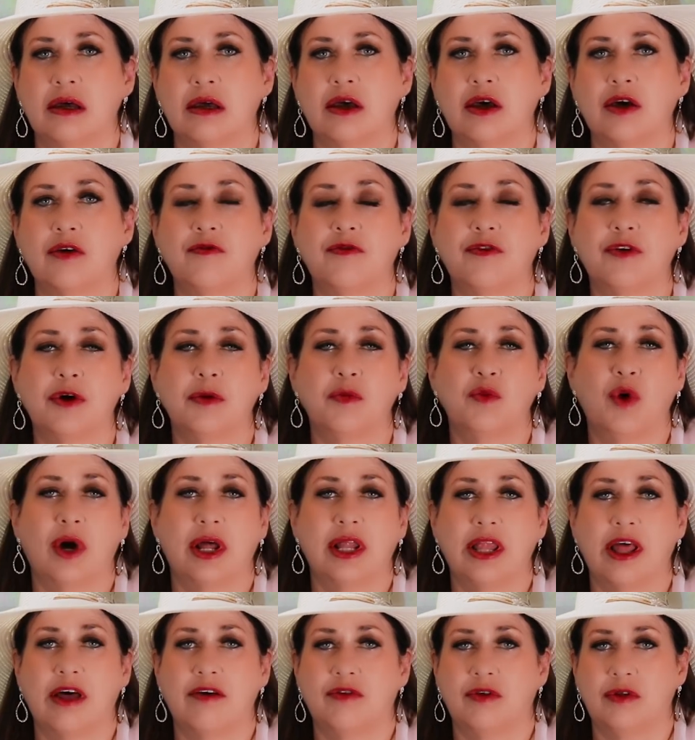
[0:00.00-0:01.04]
confirm
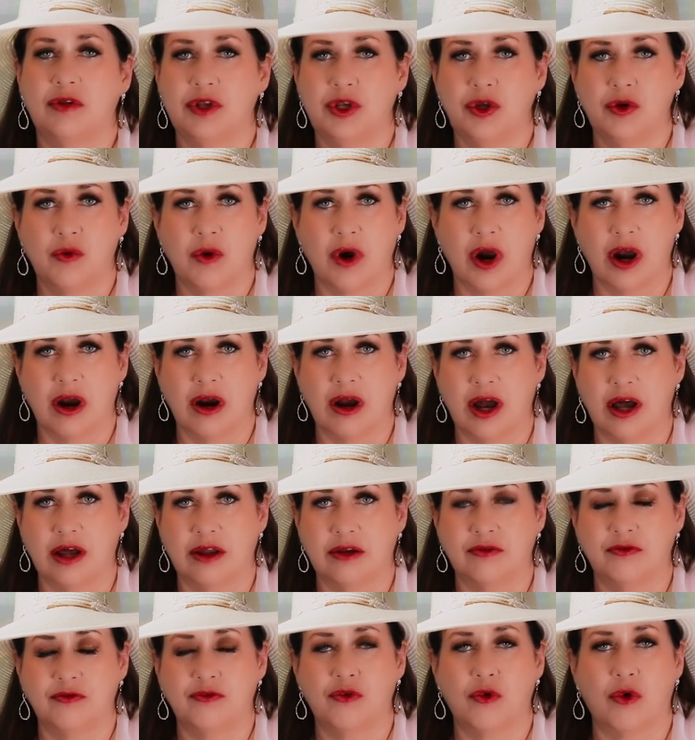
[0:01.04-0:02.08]
what level you are
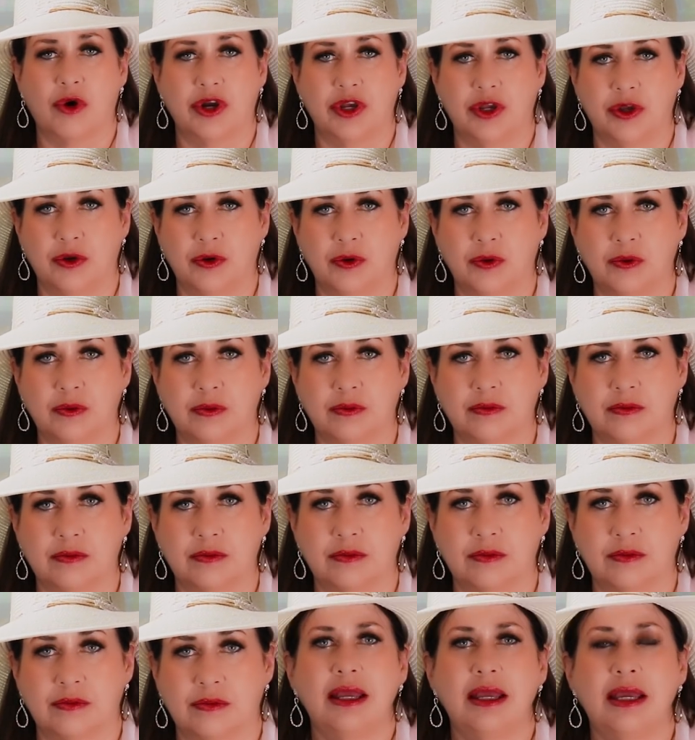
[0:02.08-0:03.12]
on for you.
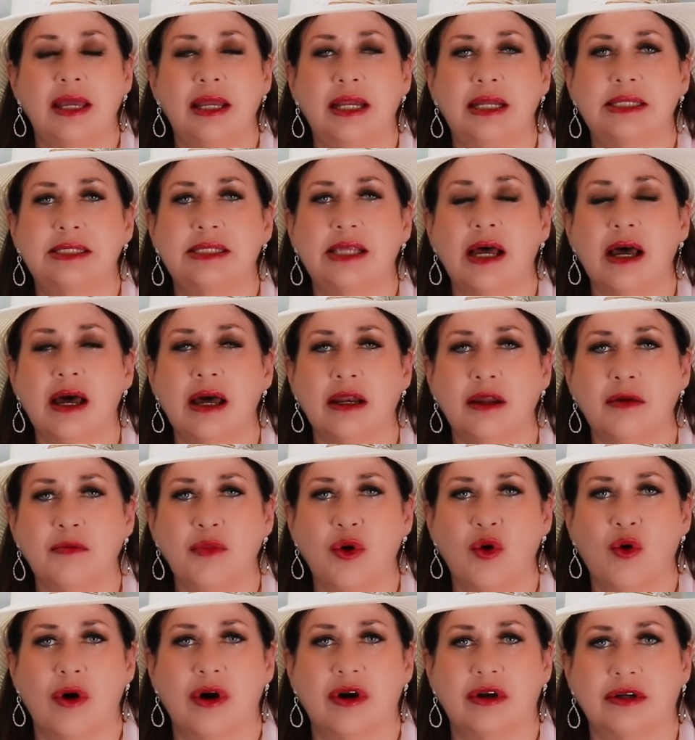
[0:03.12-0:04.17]
It is
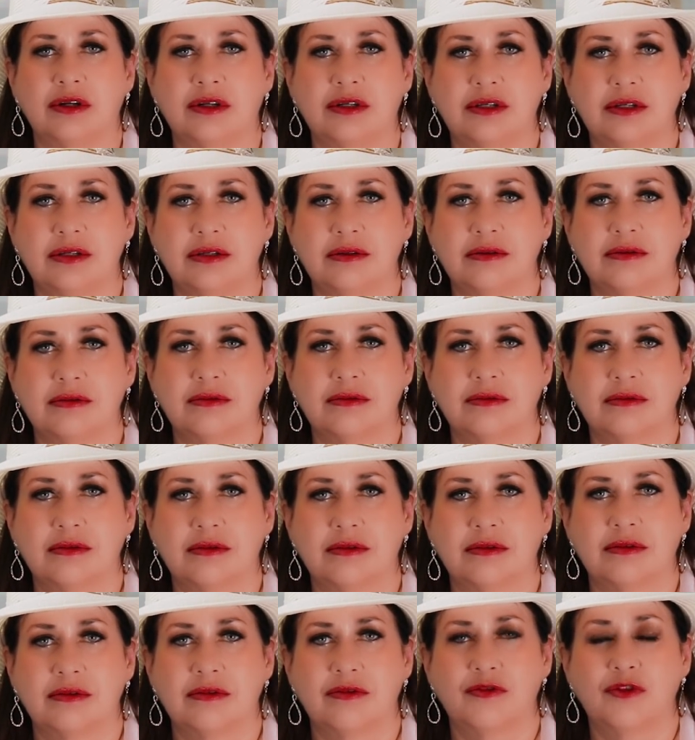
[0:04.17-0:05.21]
unimportant
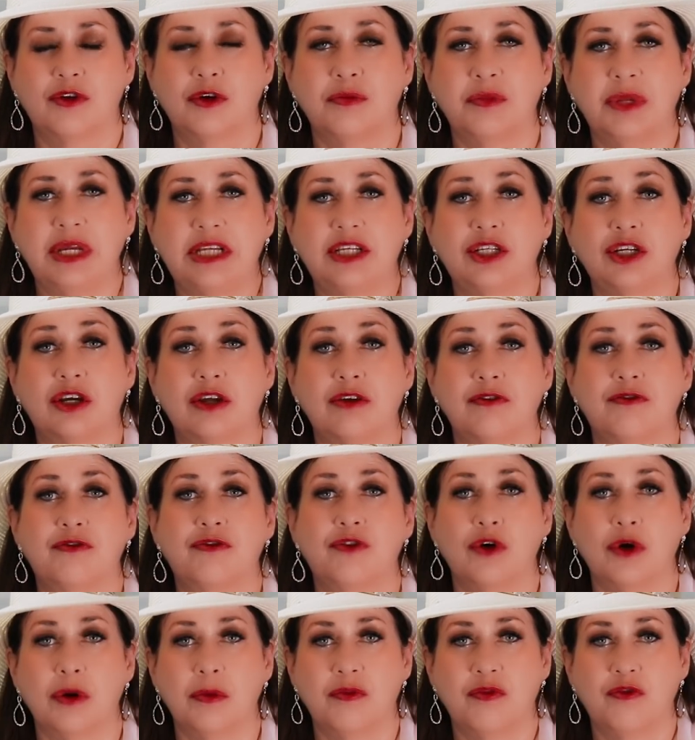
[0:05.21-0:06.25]
for me to
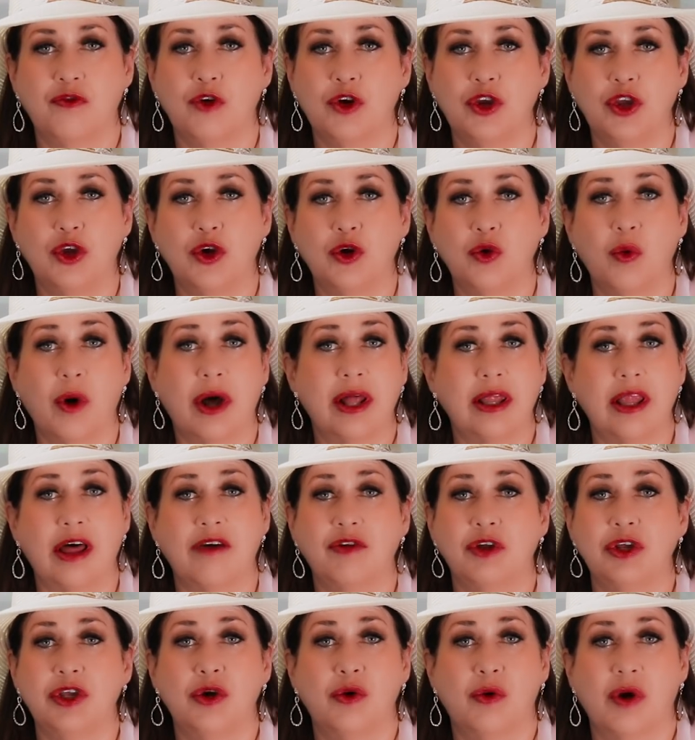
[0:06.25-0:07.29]
confirm for you what
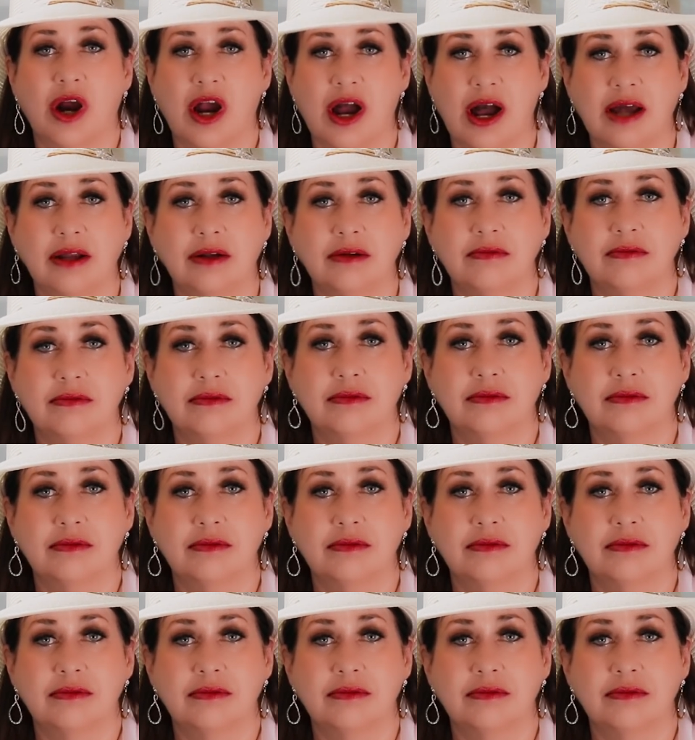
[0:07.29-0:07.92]
level you are on.